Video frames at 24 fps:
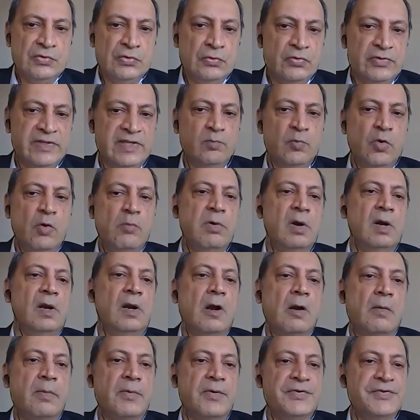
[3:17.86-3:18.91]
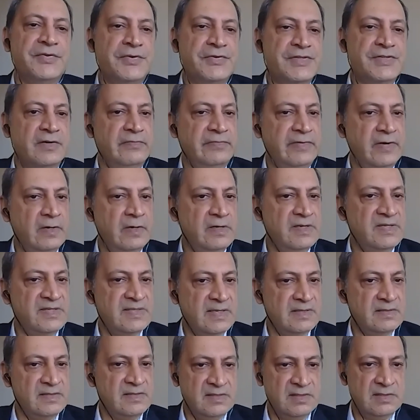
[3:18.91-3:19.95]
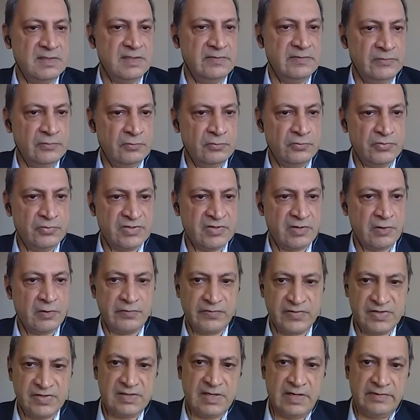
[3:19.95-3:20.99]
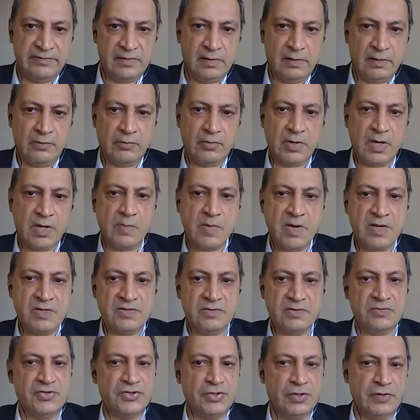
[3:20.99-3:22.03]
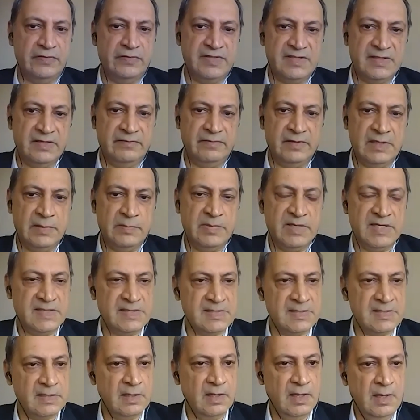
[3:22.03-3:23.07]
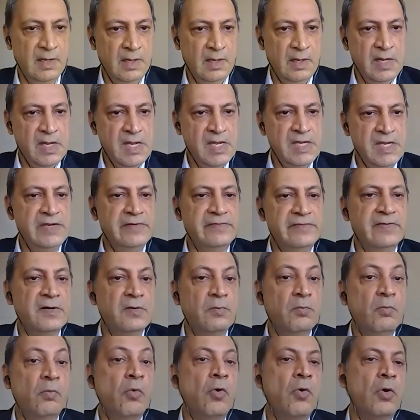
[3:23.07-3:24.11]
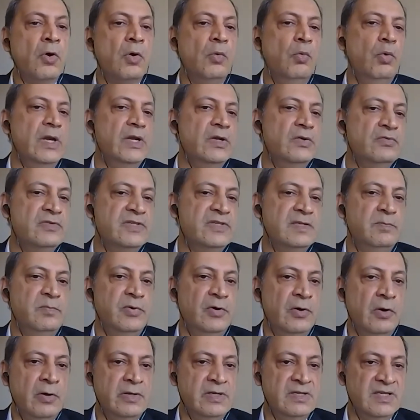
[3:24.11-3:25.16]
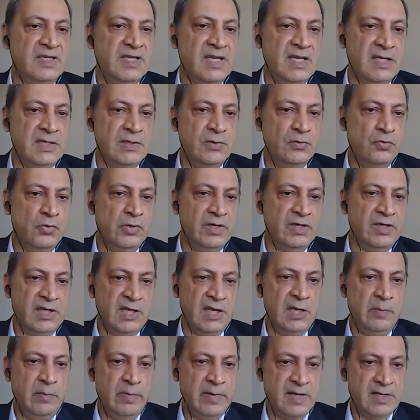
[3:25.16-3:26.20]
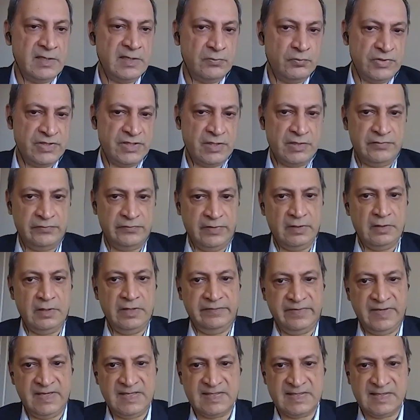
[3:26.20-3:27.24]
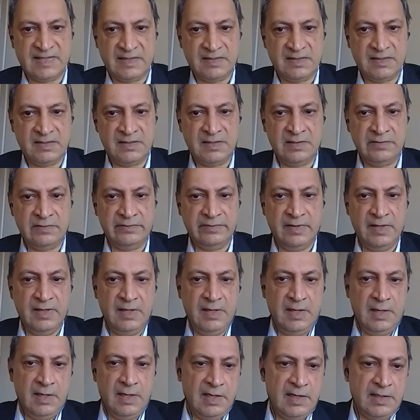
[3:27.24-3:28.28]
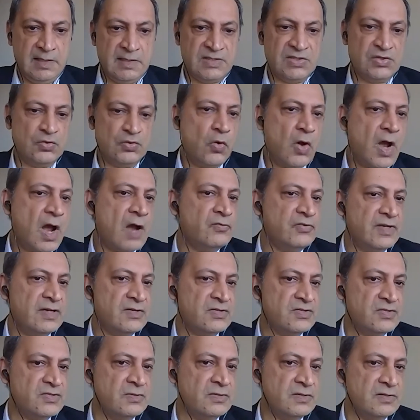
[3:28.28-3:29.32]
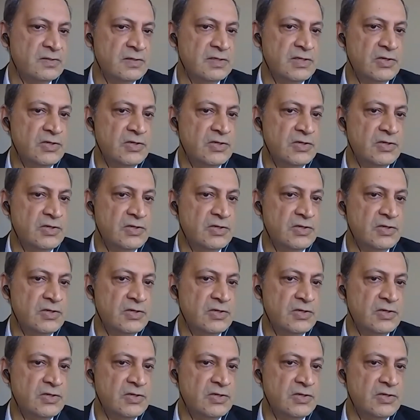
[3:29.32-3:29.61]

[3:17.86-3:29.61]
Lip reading: know that mobile operators are very sensitive to service level agreement and service availability, even more when you deploy in KU and Ka bands, which is very fate sensitive. And so how does the